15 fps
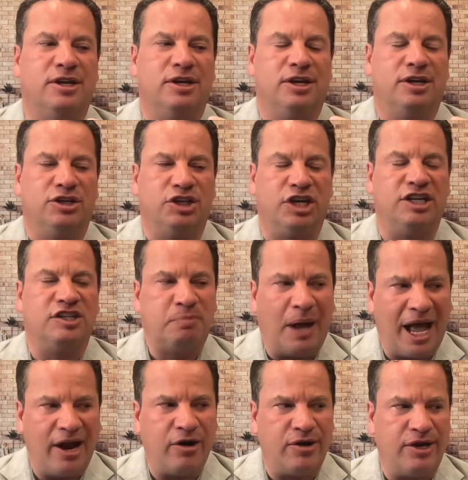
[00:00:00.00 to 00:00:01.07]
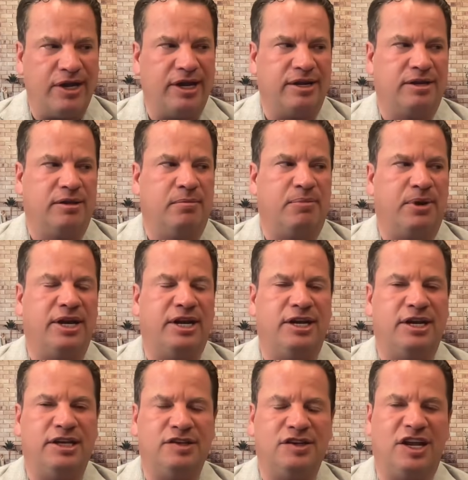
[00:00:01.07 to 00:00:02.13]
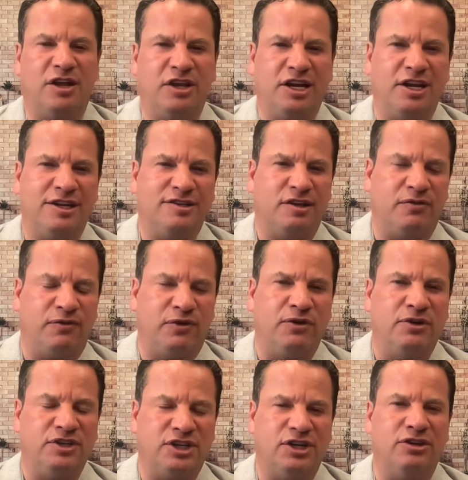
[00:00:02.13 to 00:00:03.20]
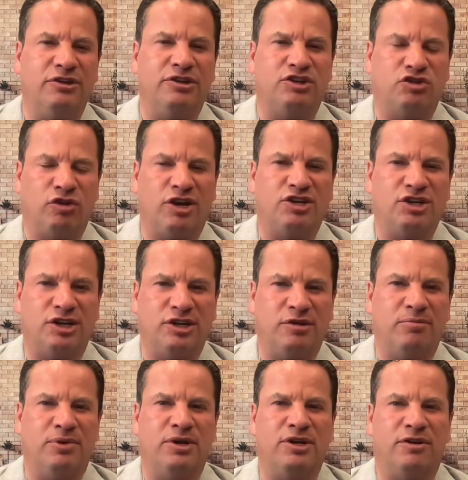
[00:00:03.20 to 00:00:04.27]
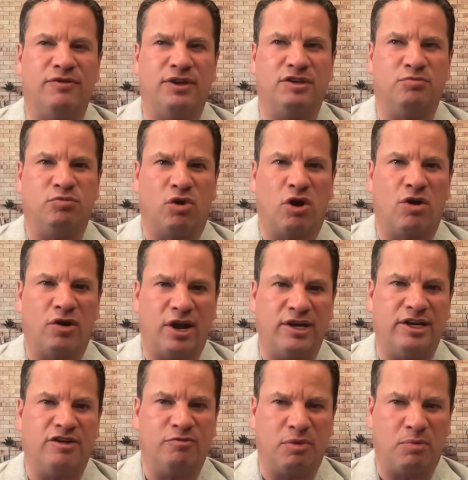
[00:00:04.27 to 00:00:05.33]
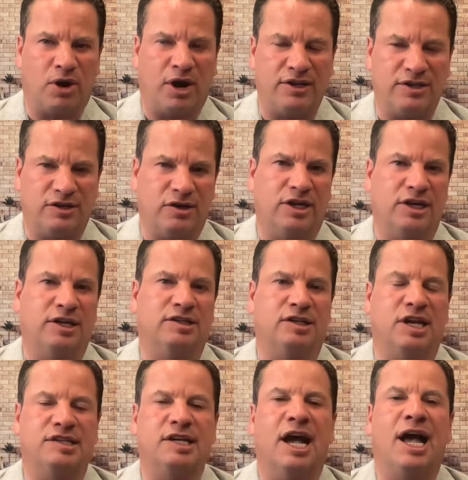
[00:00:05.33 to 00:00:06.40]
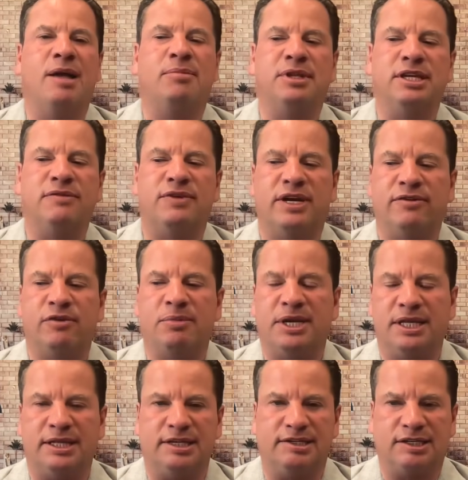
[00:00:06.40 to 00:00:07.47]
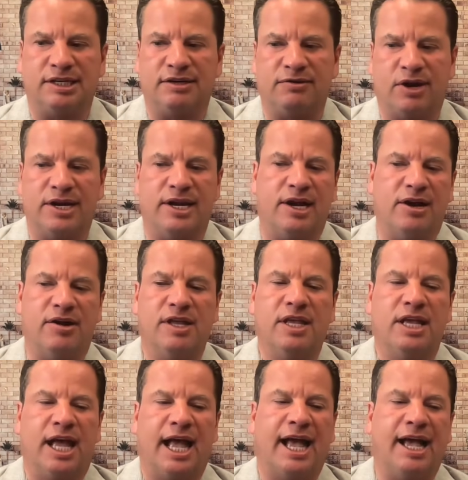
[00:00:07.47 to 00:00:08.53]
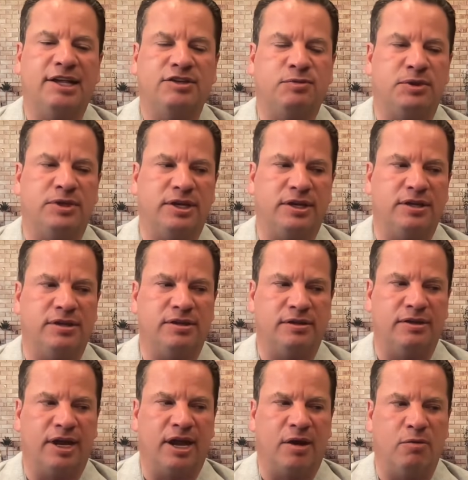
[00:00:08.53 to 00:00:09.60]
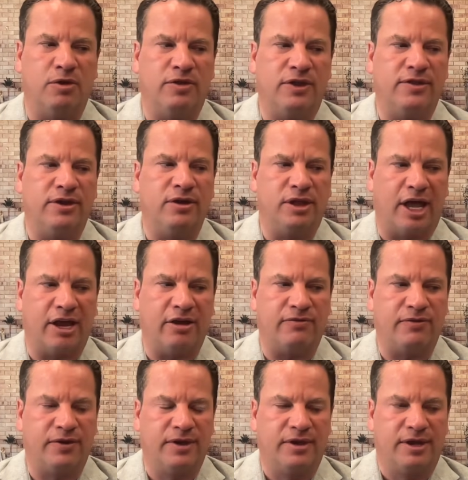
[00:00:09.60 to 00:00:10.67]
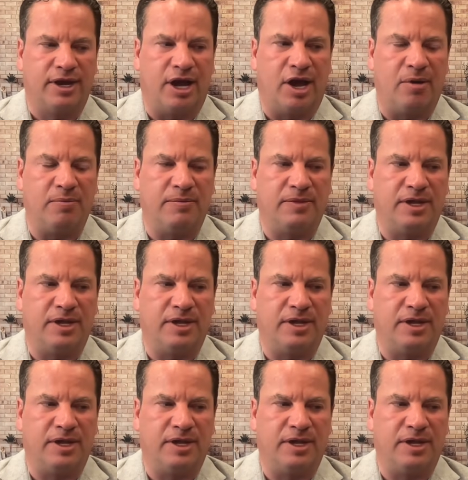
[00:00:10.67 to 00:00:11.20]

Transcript: she inspired it, but it is the first illustration in the book of this broader idea of proprietary insights. I believe that everybody listening right now has within their life, an